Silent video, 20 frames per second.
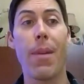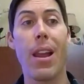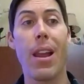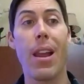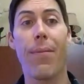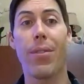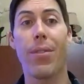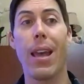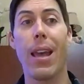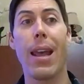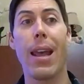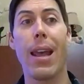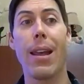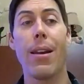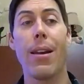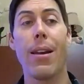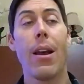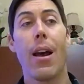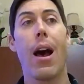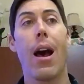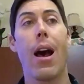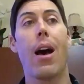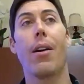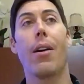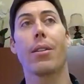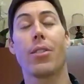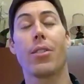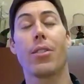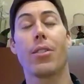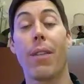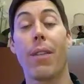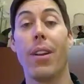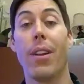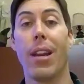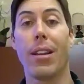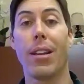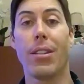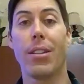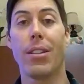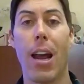If I'll just give you an
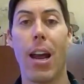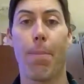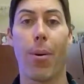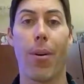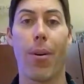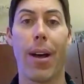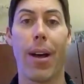example.